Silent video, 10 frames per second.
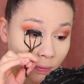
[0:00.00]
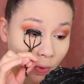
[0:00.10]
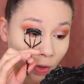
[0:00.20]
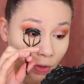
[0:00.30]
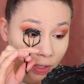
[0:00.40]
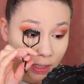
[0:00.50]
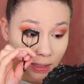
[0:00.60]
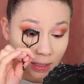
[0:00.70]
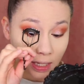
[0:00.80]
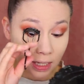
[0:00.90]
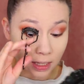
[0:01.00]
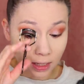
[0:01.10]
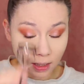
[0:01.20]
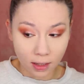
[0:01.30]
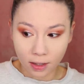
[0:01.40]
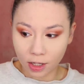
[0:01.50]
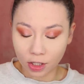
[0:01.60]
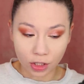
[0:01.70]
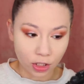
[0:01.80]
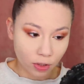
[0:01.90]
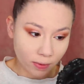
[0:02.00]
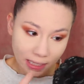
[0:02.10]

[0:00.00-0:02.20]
personally do